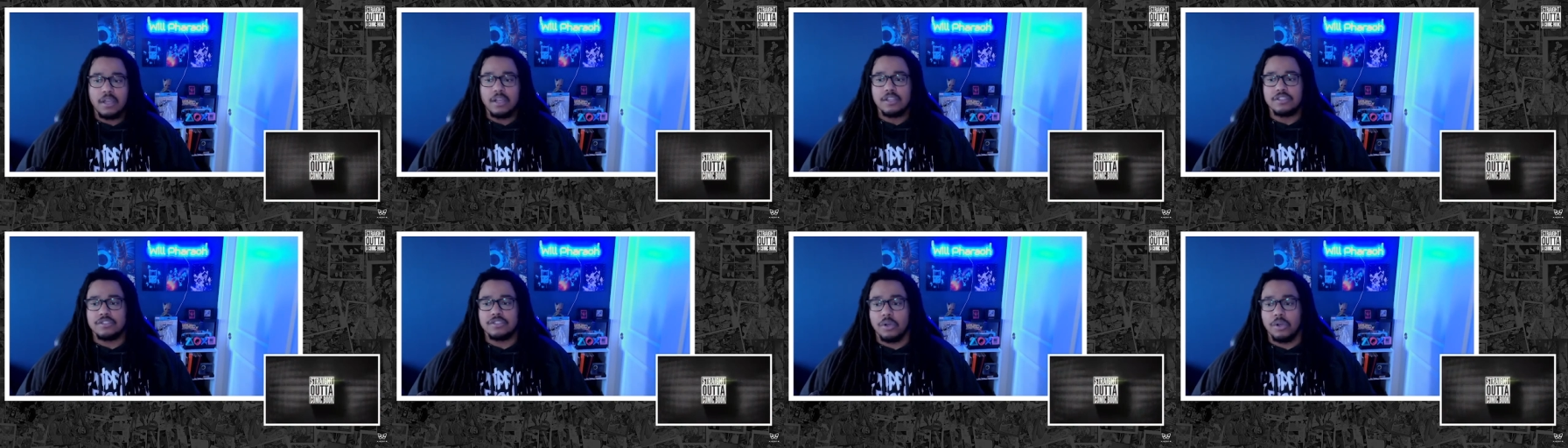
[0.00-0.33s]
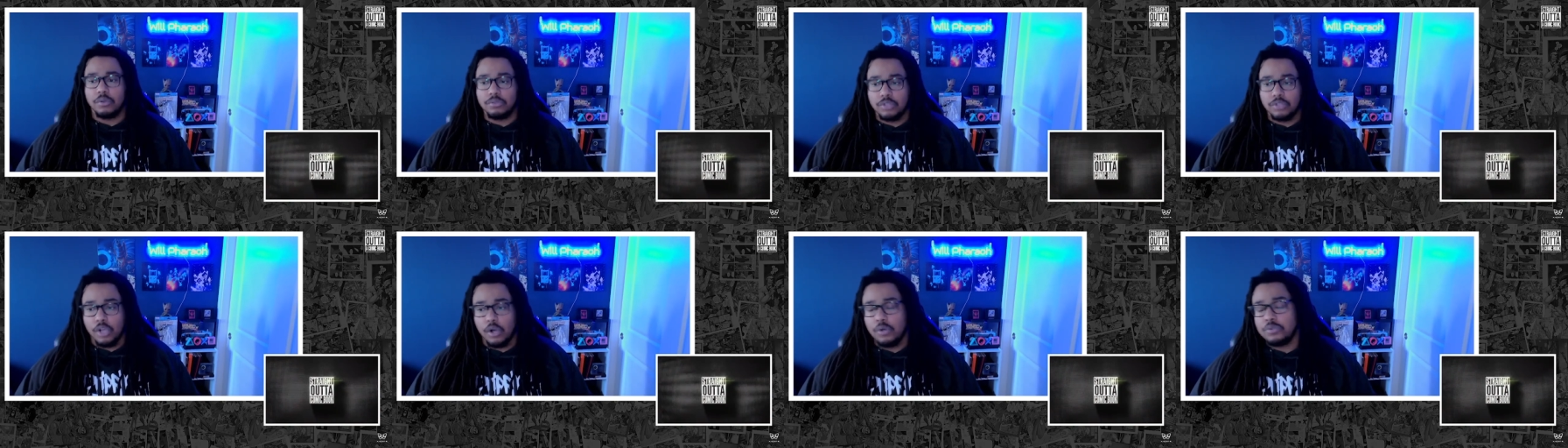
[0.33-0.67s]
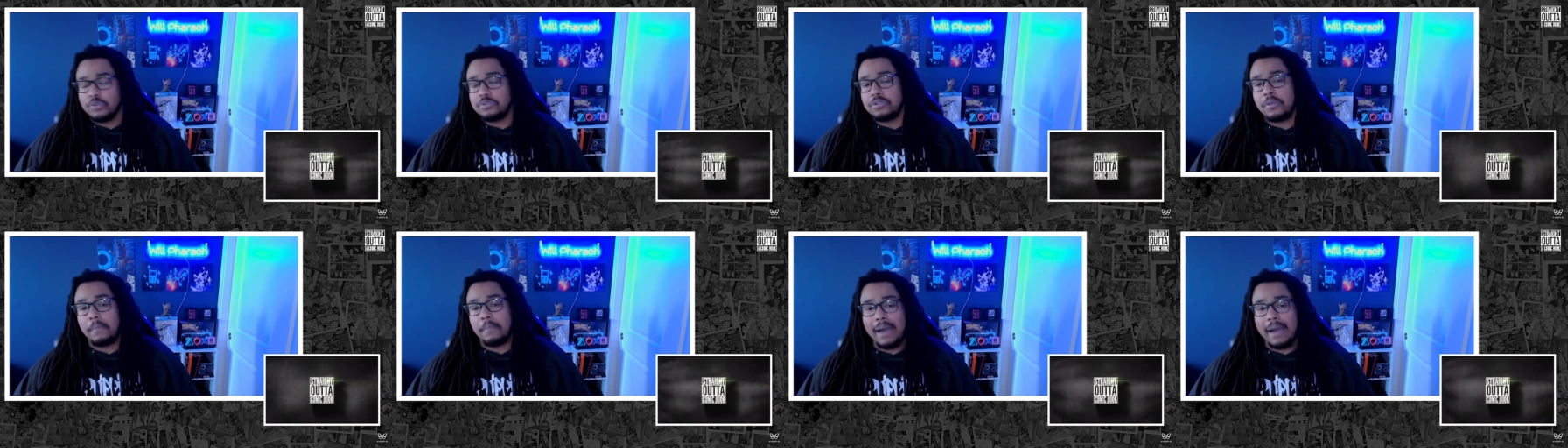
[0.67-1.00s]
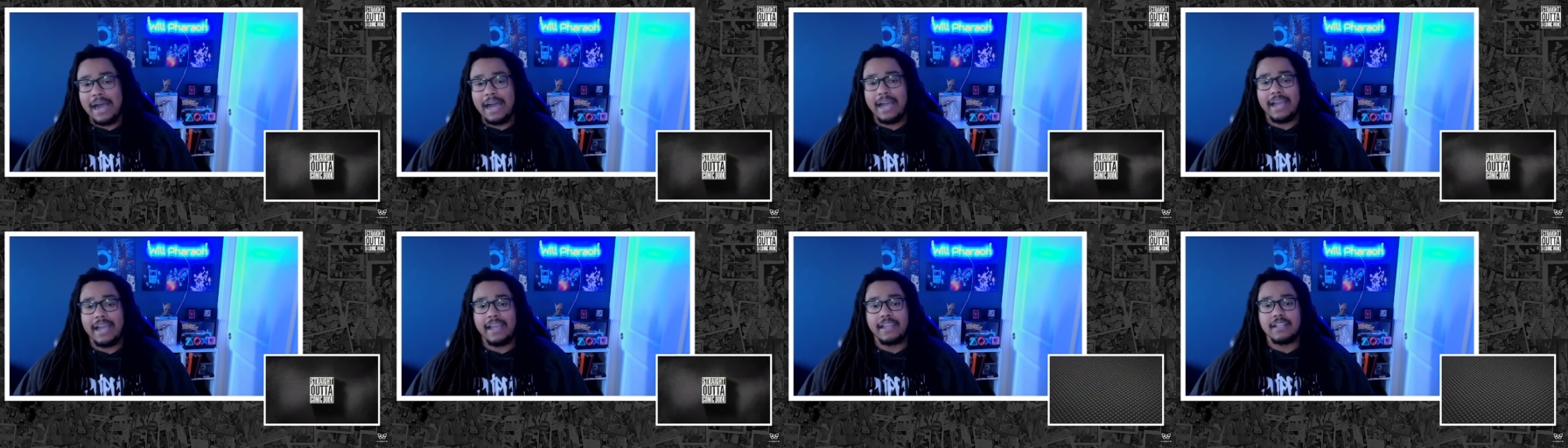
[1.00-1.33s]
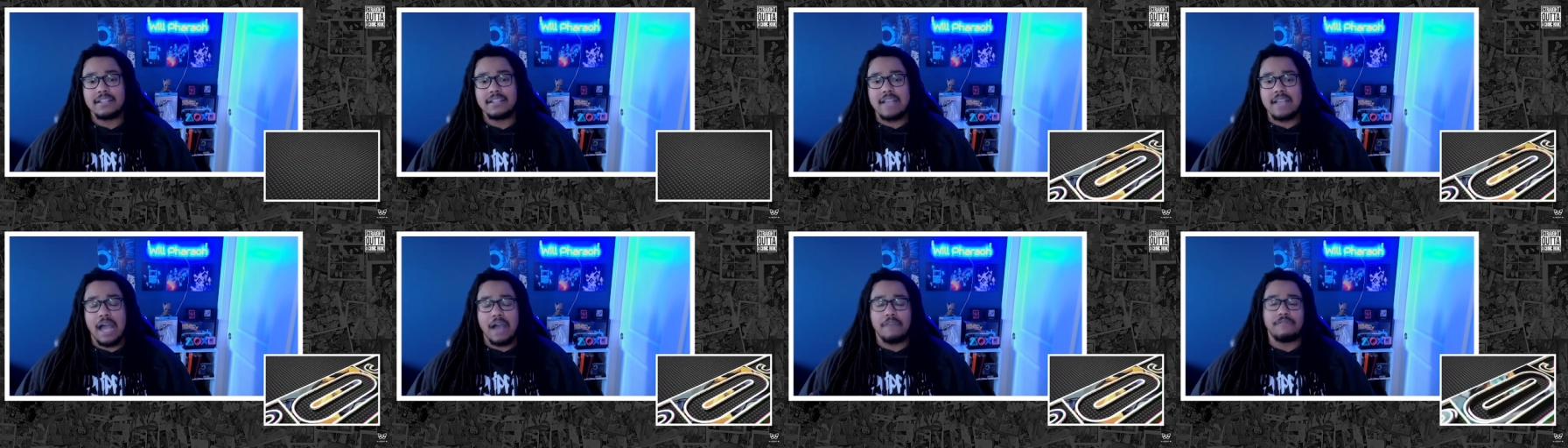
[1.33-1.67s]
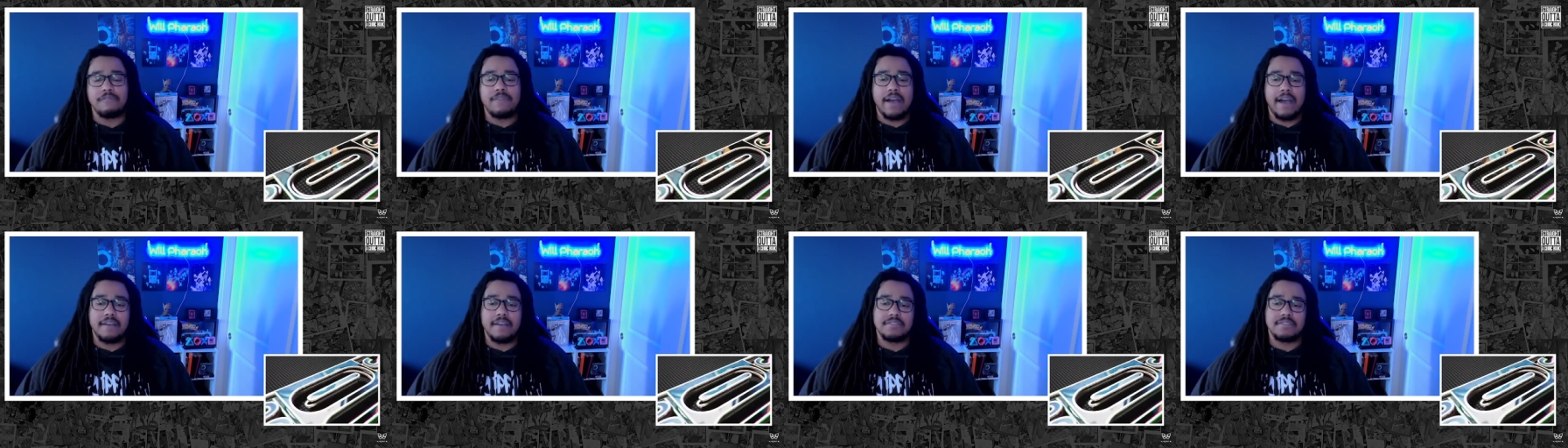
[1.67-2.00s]
So those are my top
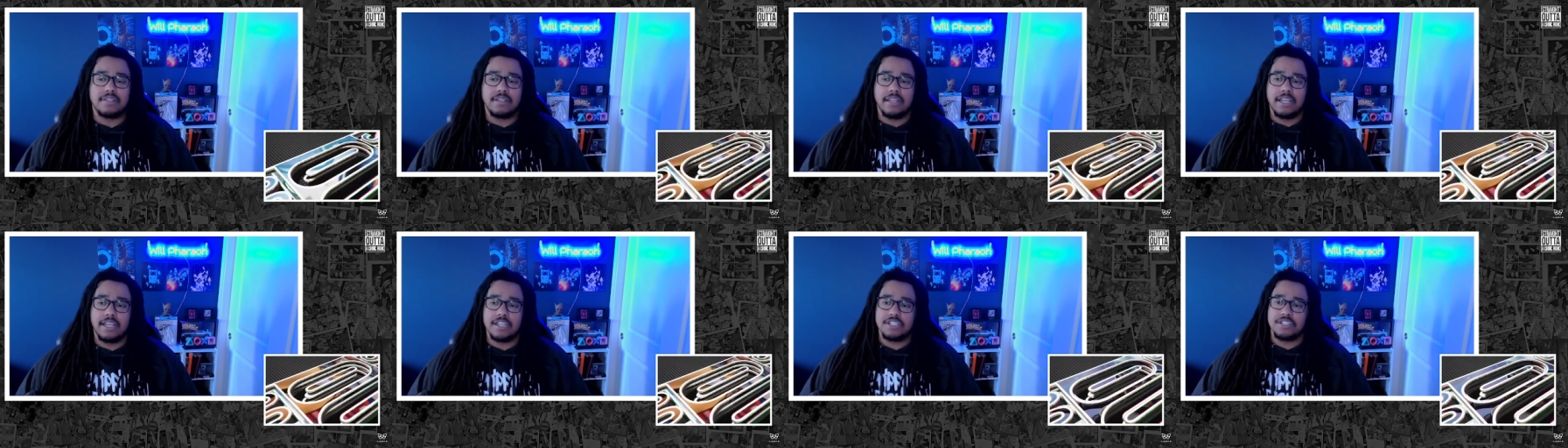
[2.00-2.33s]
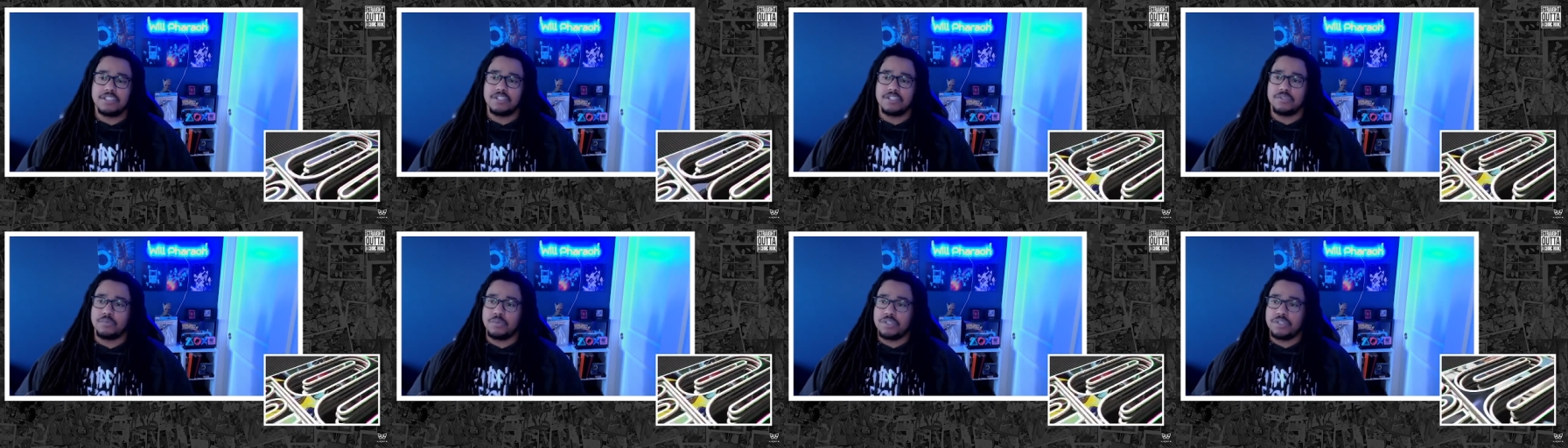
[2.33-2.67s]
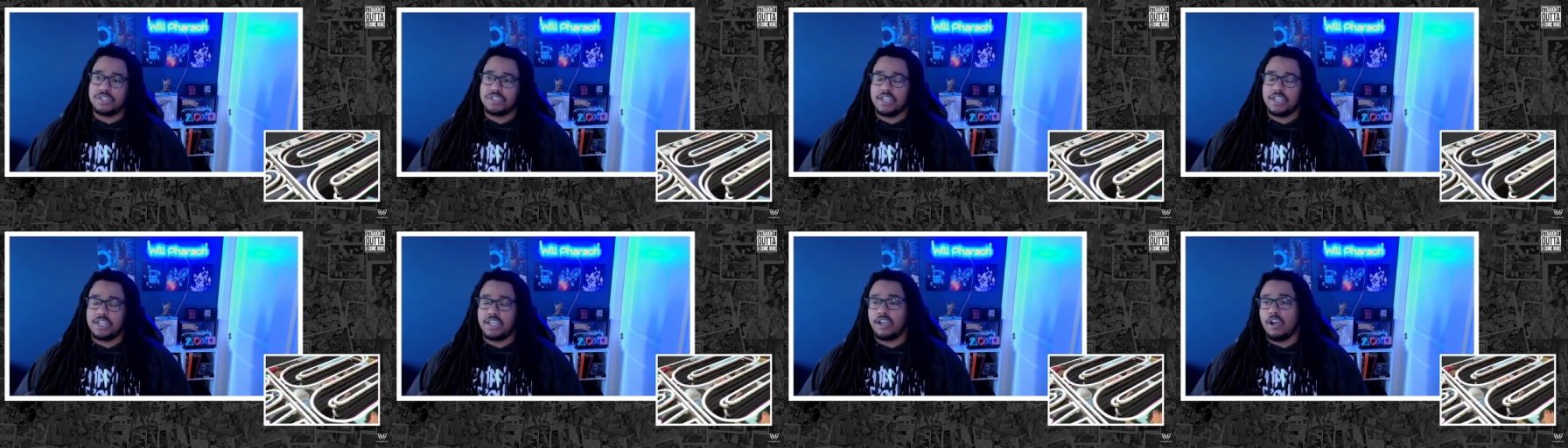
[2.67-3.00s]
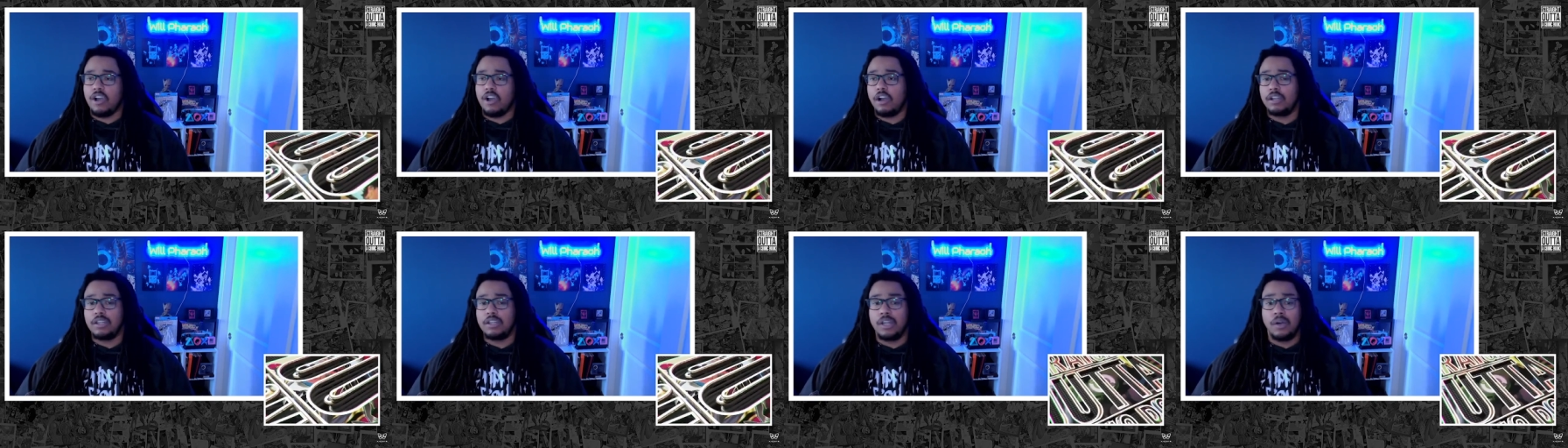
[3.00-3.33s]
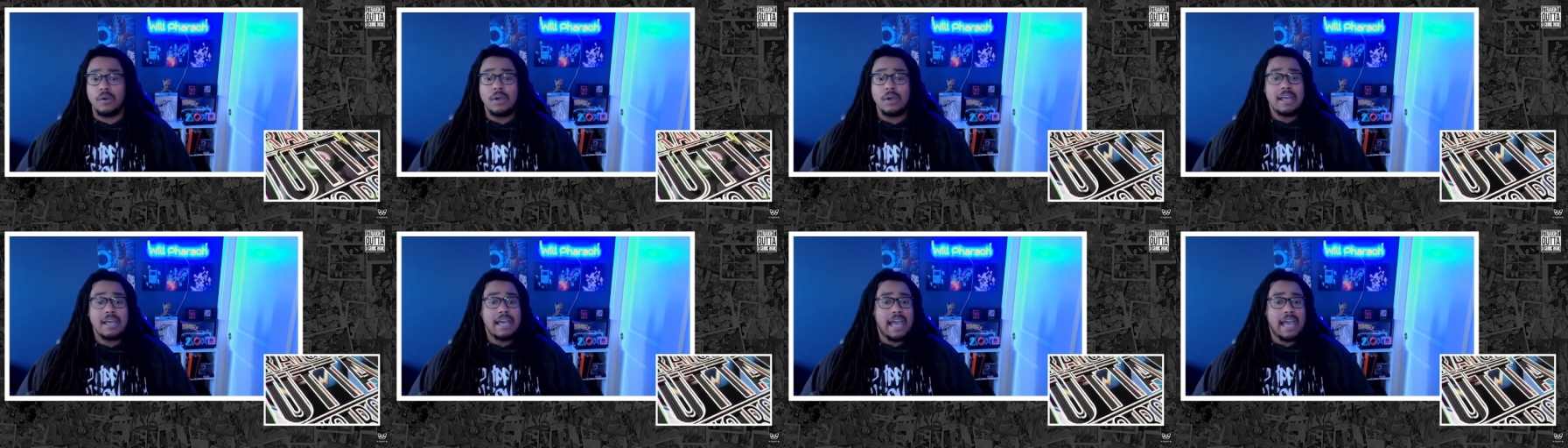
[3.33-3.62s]
five selections with Giancarlo.